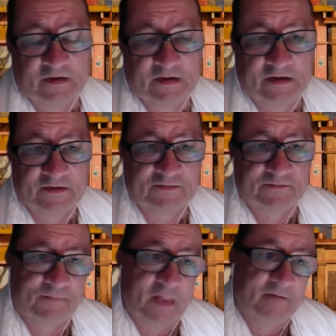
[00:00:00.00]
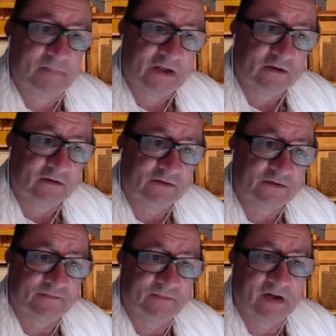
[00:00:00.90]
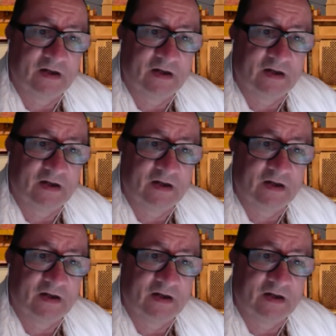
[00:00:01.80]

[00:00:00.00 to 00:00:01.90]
Yes. Because